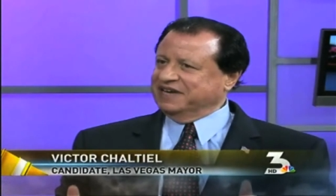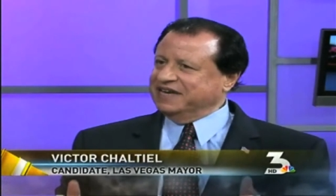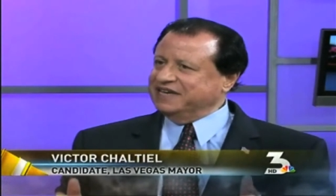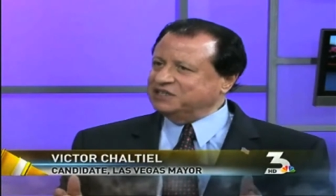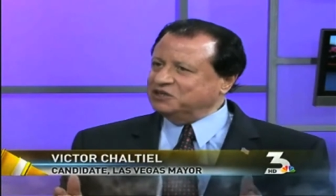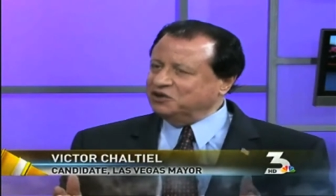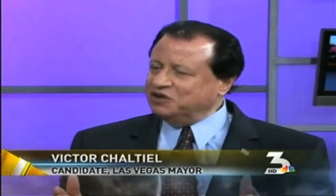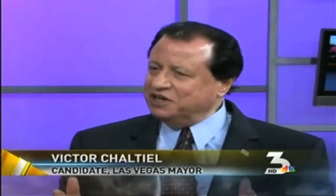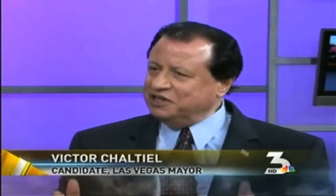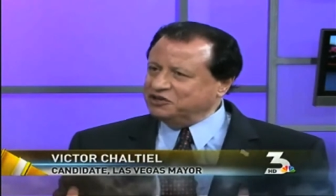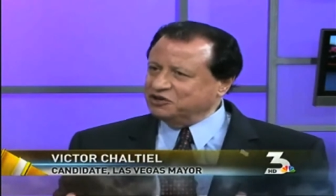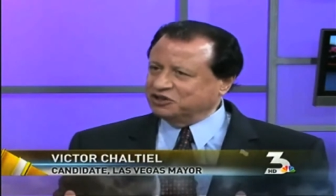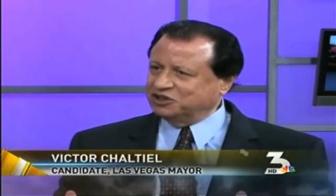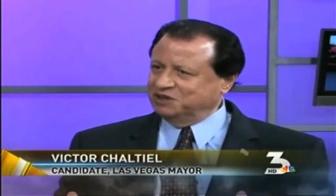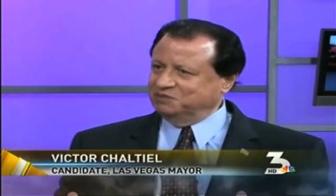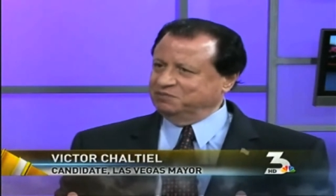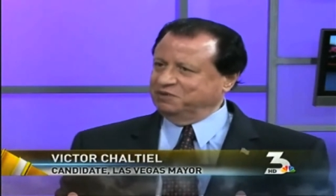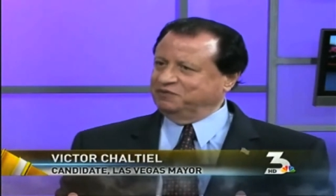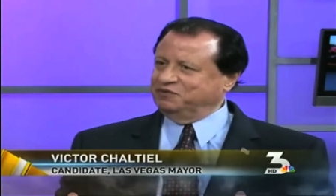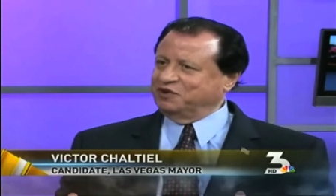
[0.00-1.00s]
Is a
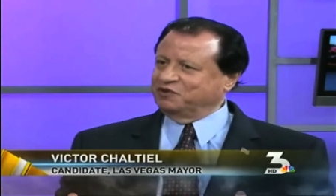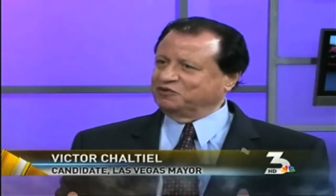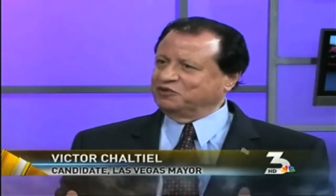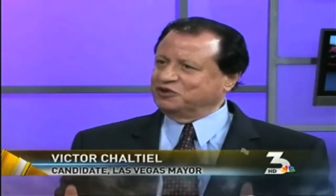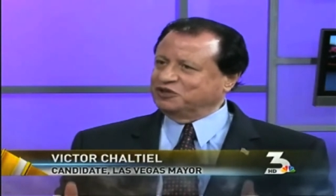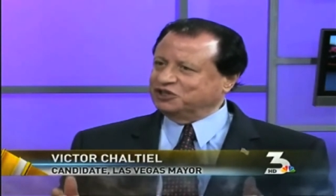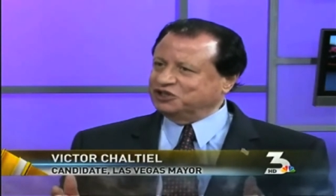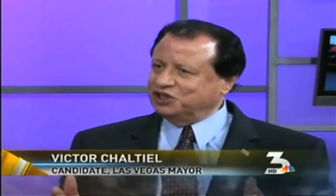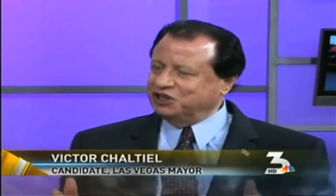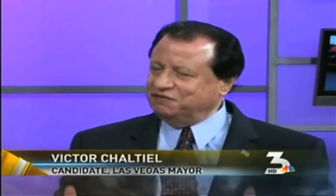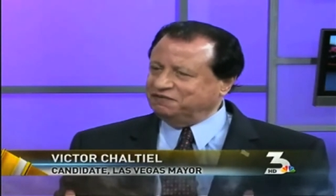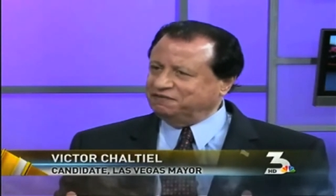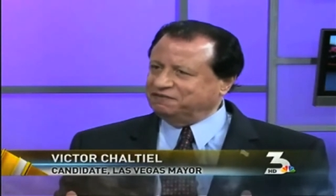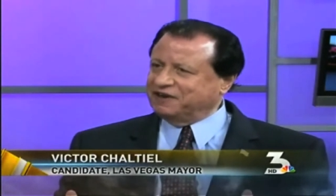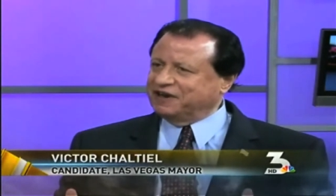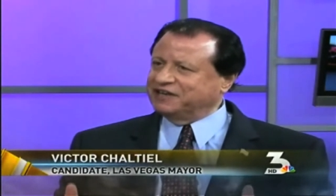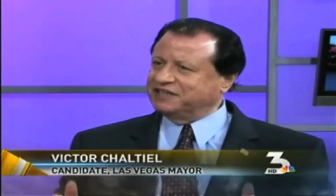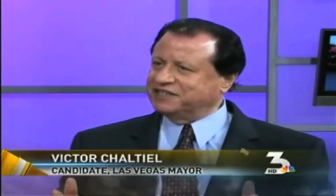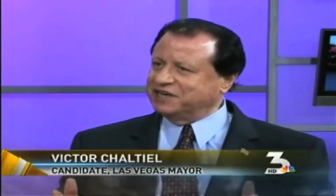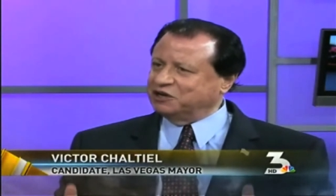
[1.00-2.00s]
leadership. If you're the chief
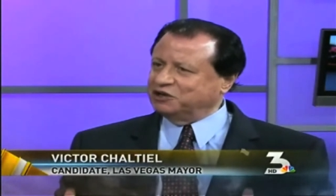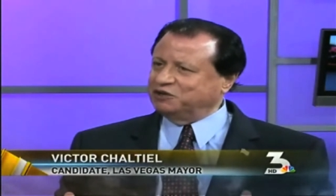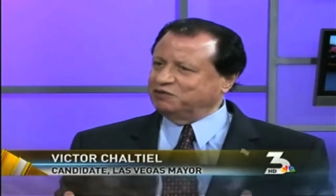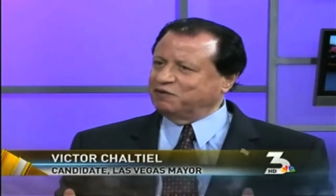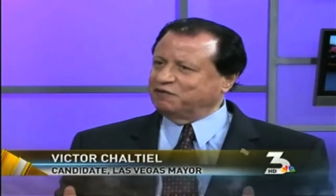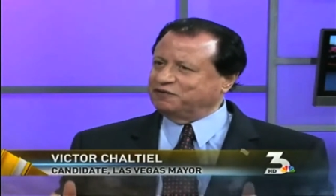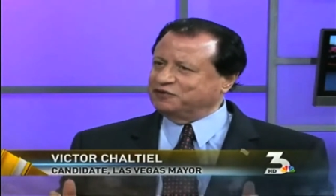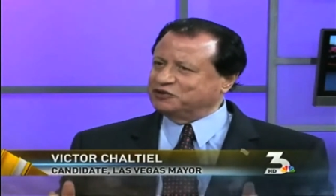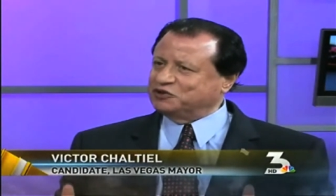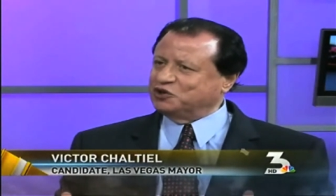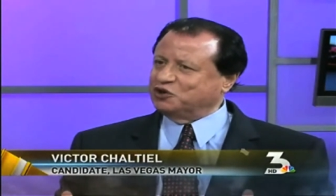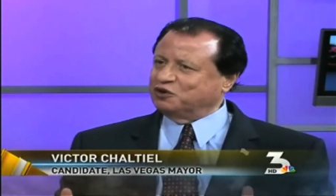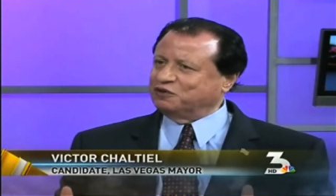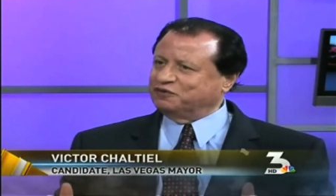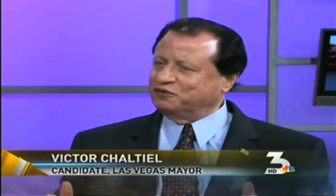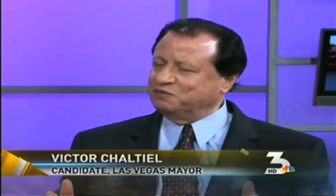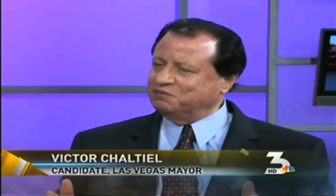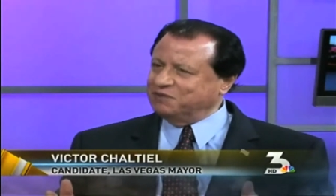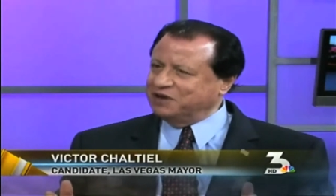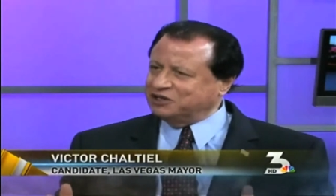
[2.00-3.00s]
executive officer
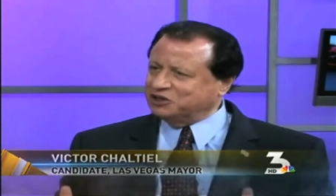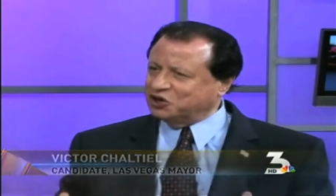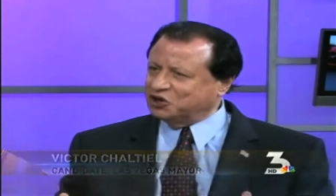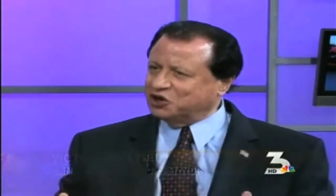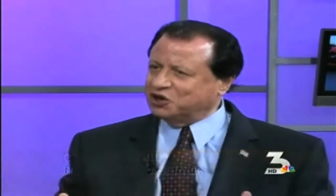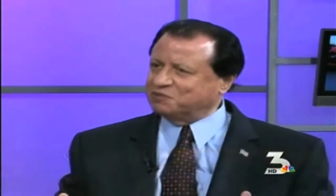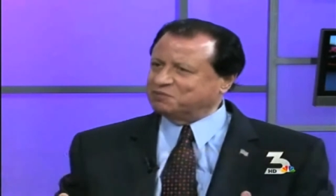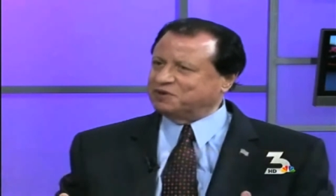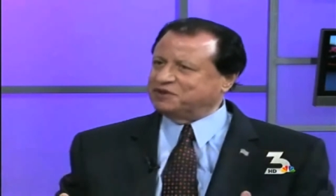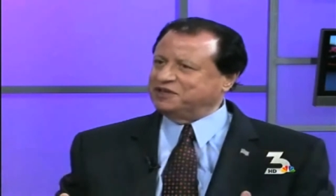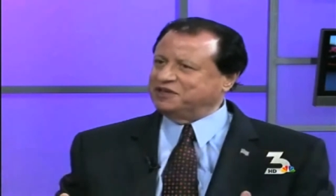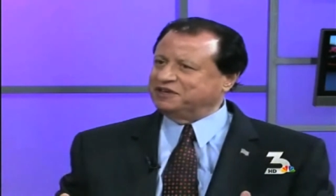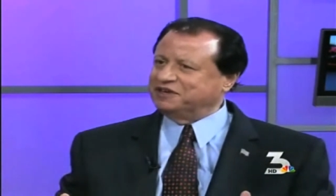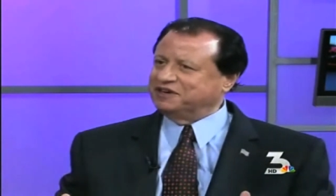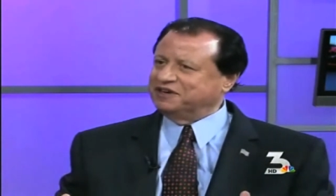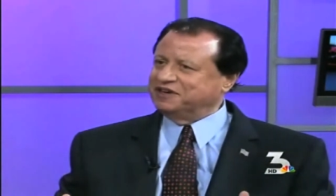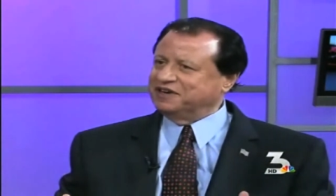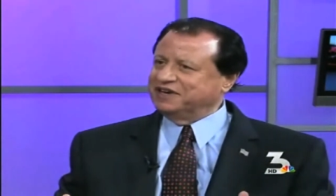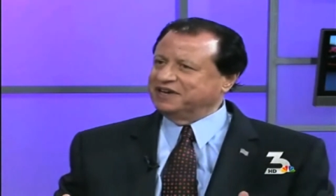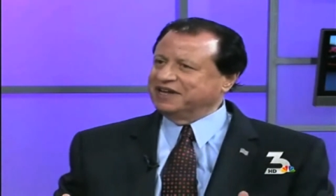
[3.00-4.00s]
of a major company,
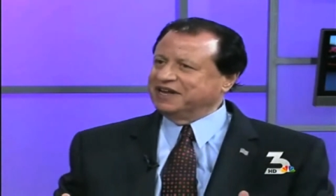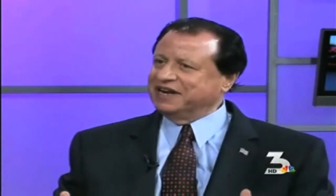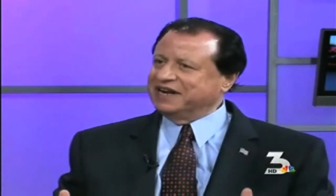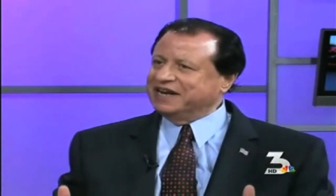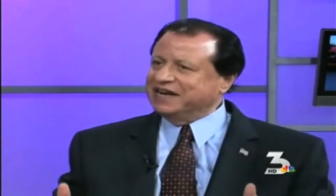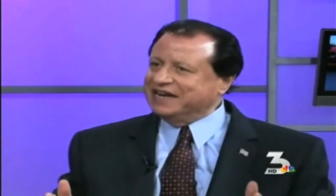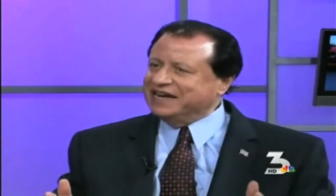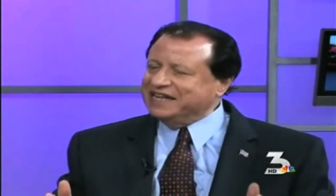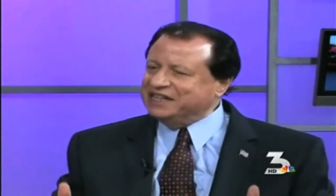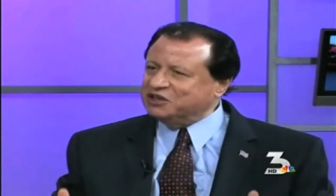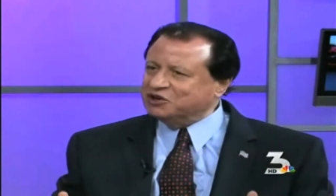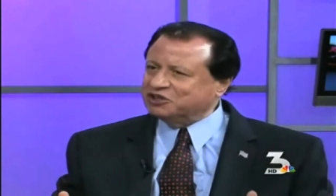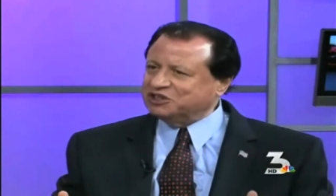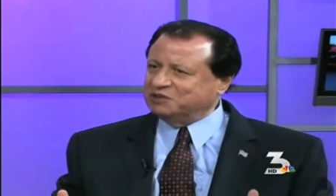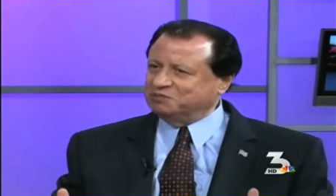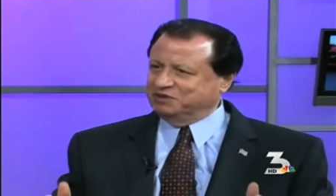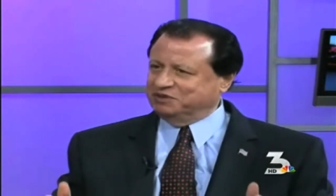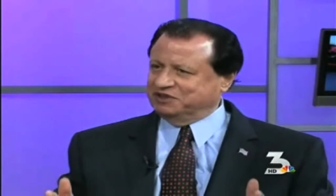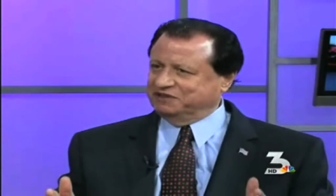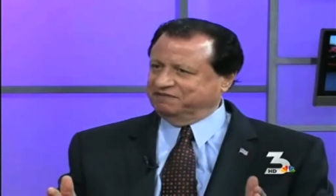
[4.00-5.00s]

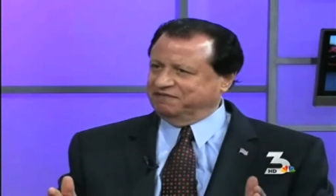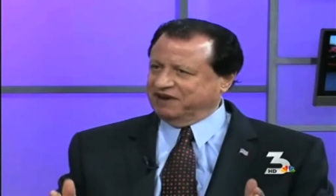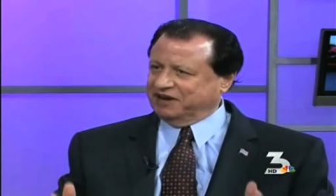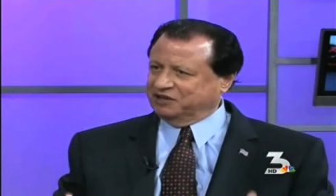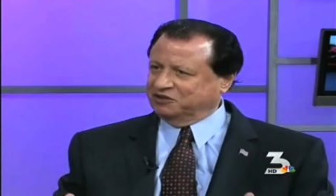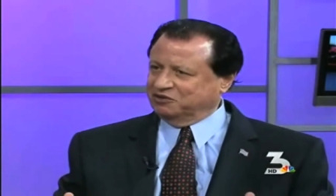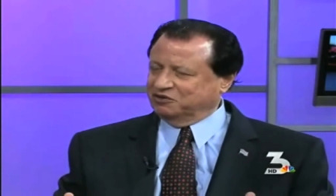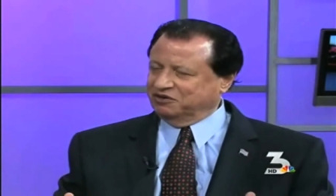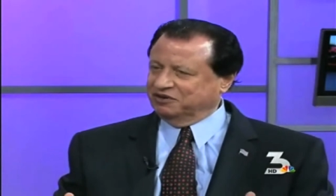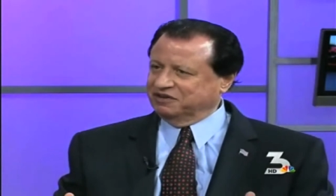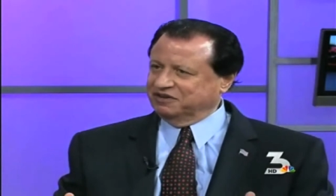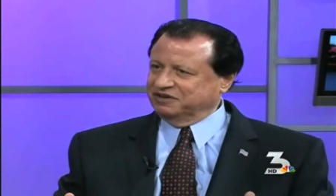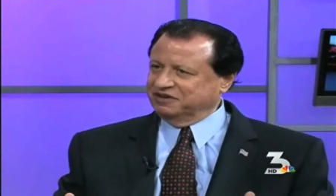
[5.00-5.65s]
leadership is vital.